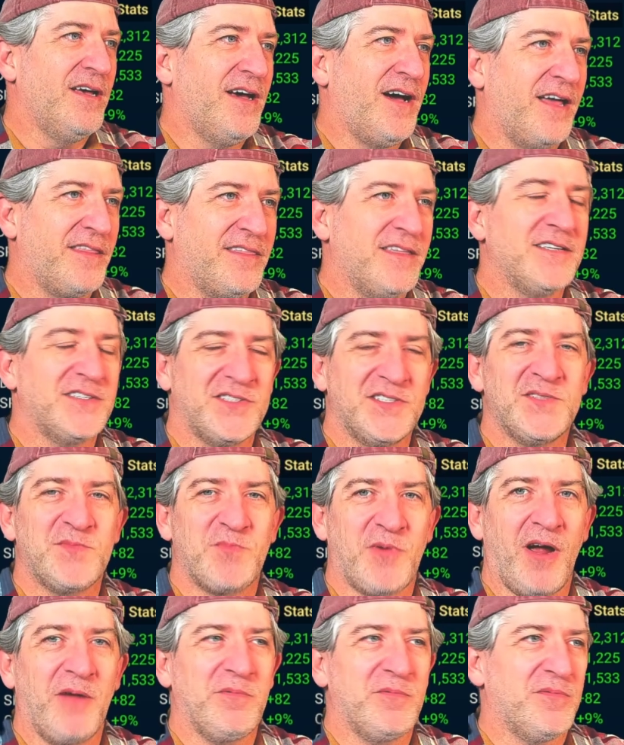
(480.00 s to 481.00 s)
I think she's
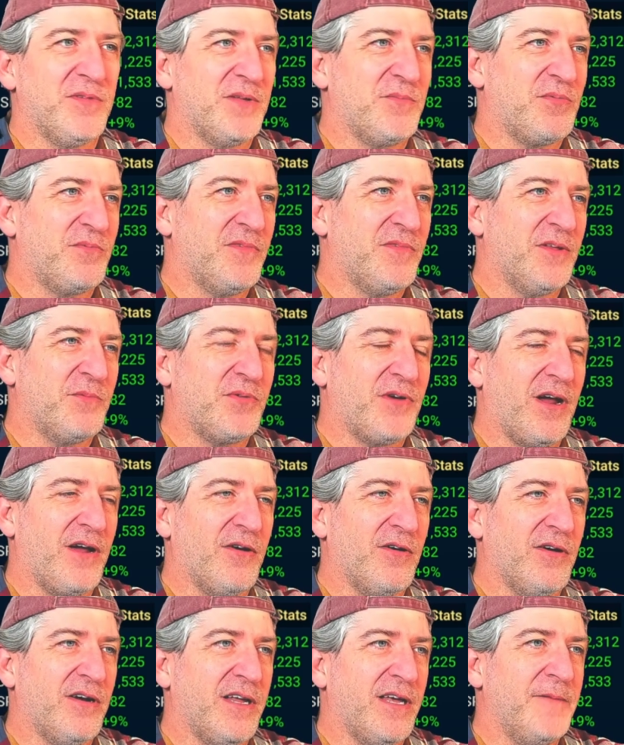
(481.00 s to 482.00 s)
probably the
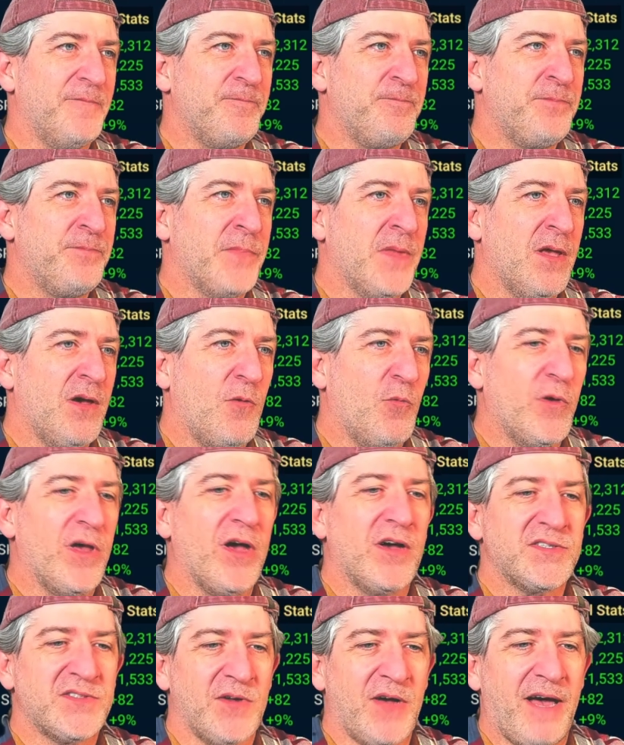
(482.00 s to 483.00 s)
priority. We
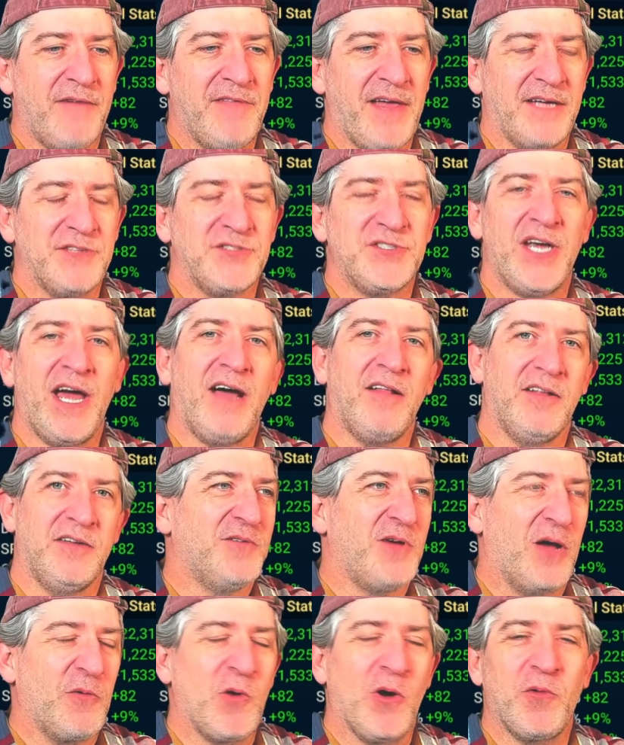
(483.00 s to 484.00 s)
also have that
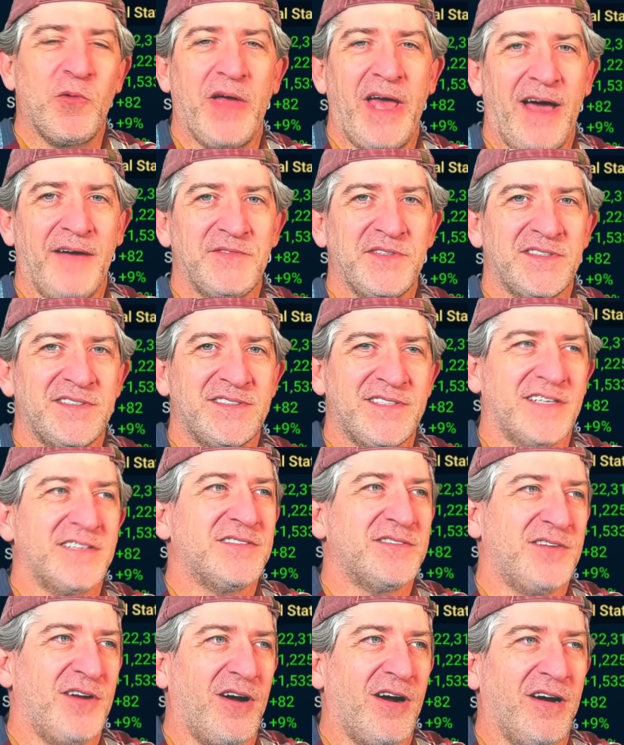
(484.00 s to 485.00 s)
challenge where we have to
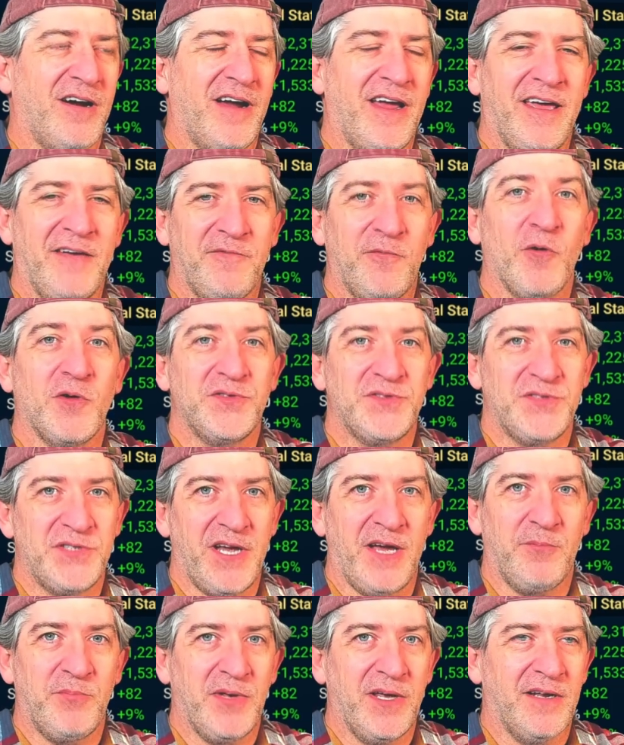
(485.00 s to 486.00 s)
6-star a Force
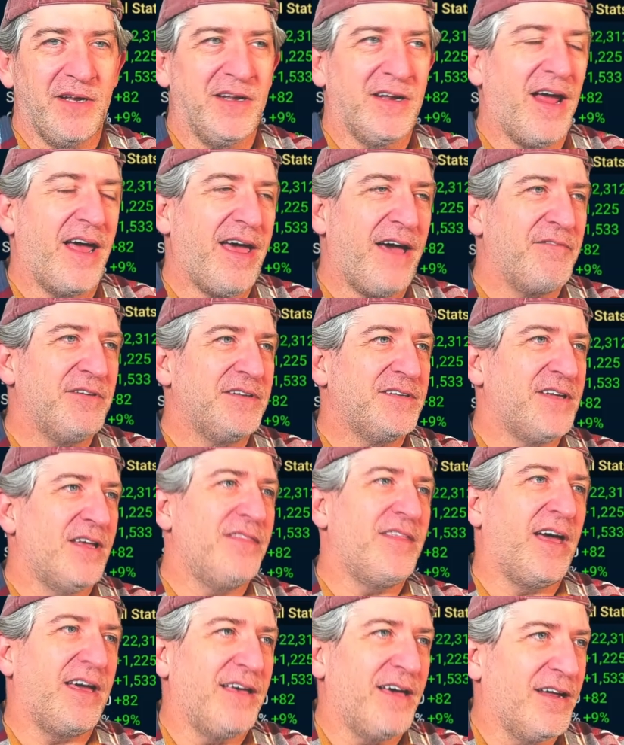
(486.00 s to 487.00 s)
champion, and I haven't
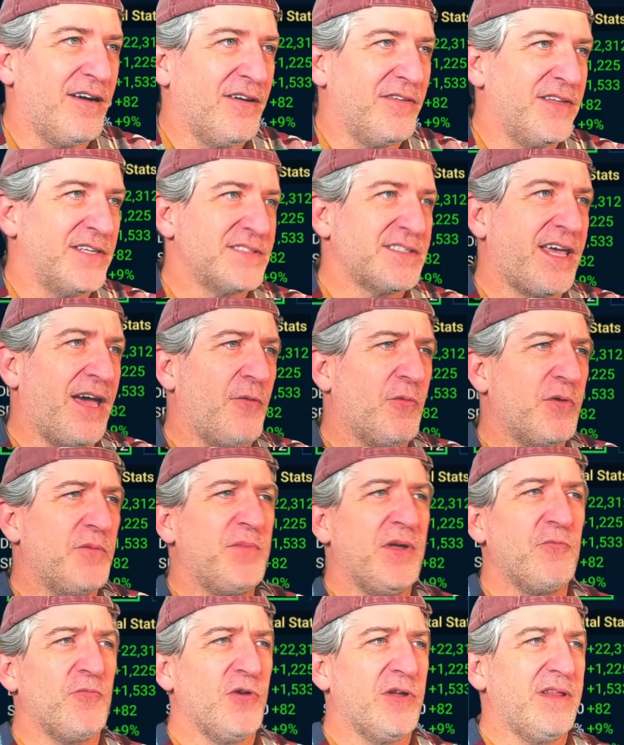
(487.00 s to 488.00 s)
done that yet on this account. We've
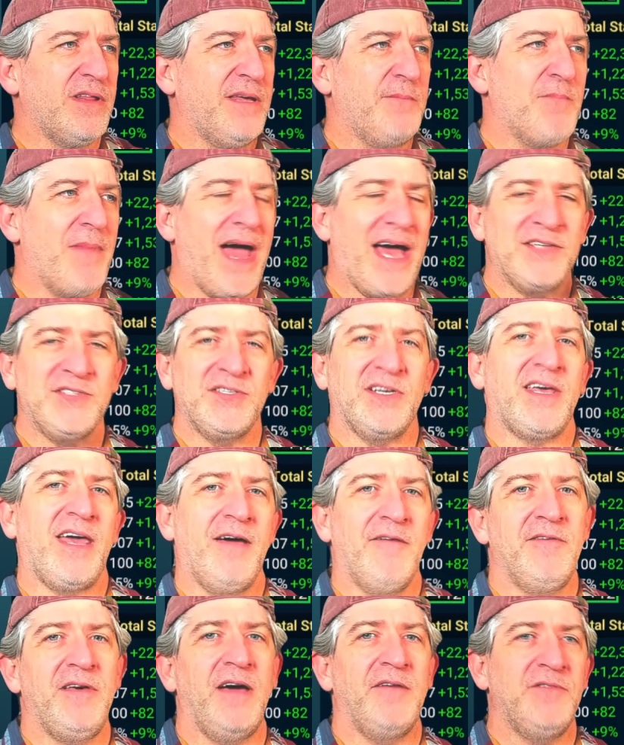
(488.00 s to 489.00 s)
been really magic
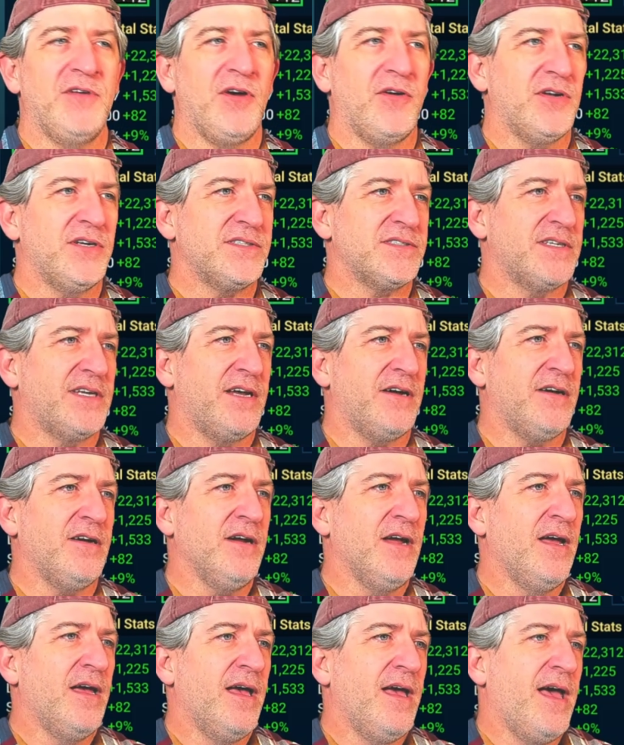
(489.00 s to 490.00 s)
heavy, I've noticed here.
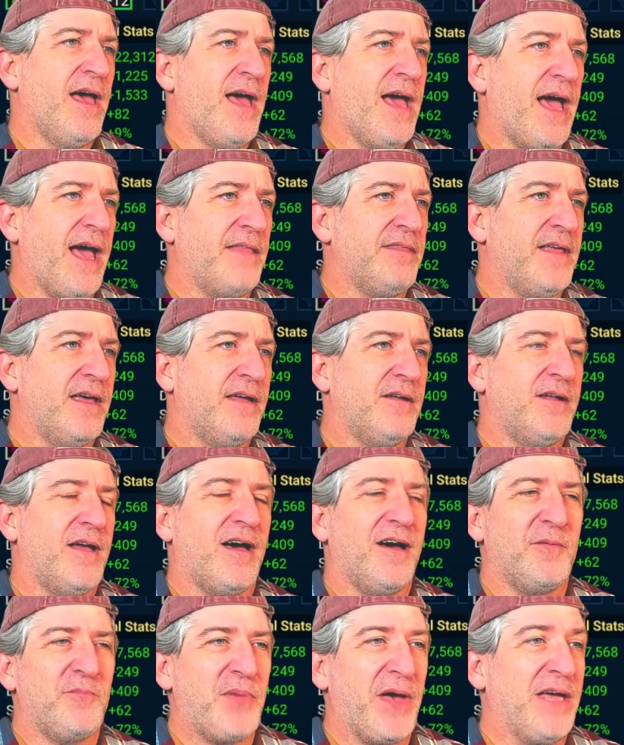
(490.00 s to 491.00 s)
And then
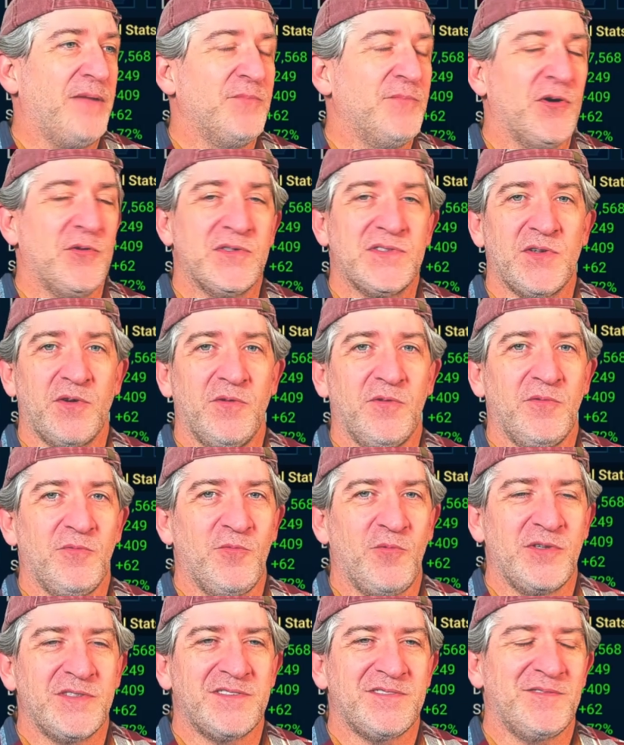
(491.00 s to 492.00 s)
Padma was
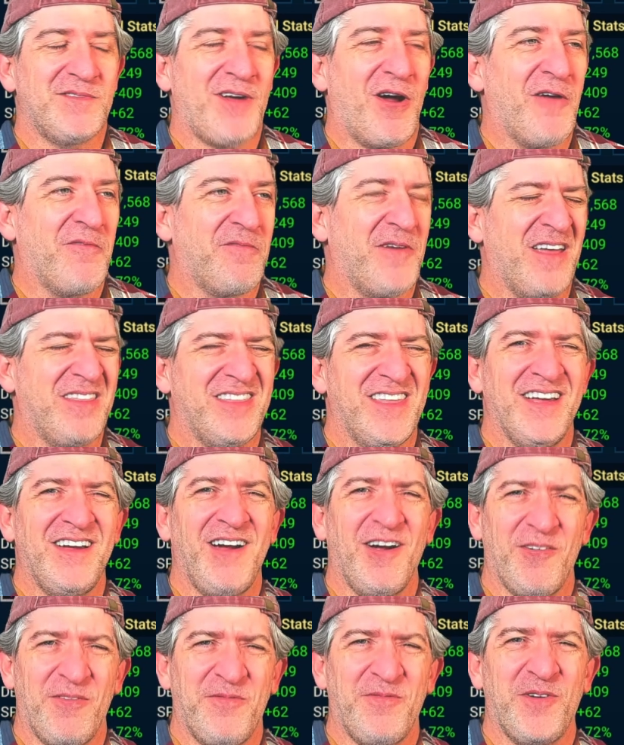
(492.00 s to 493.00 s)
our I think
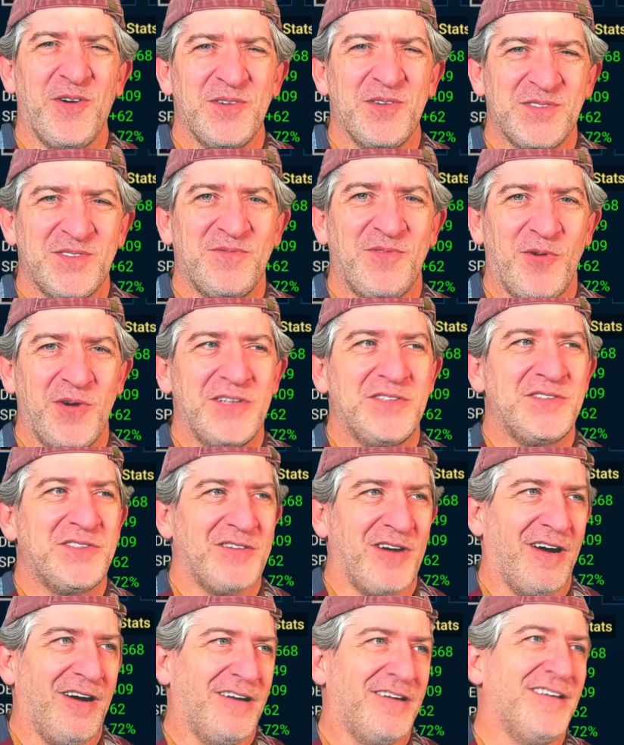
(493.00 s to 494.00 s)
our first Void
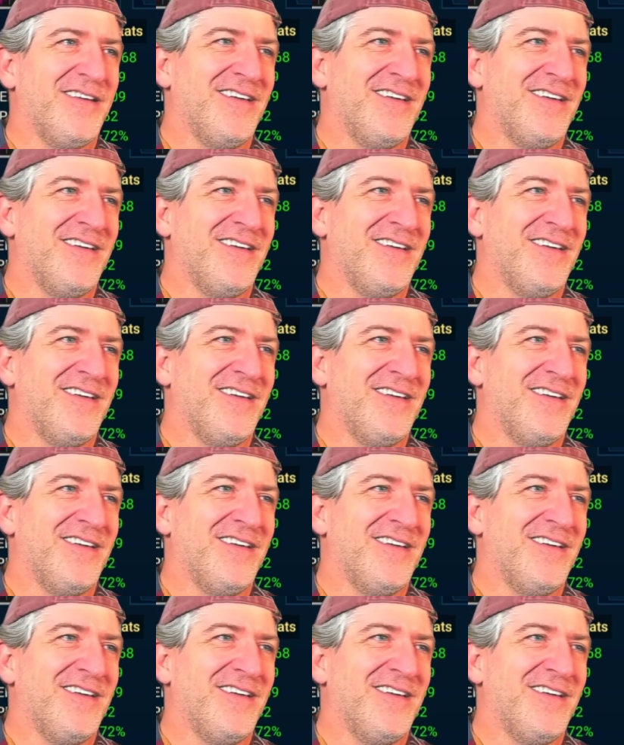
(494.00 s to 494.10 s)
Shard.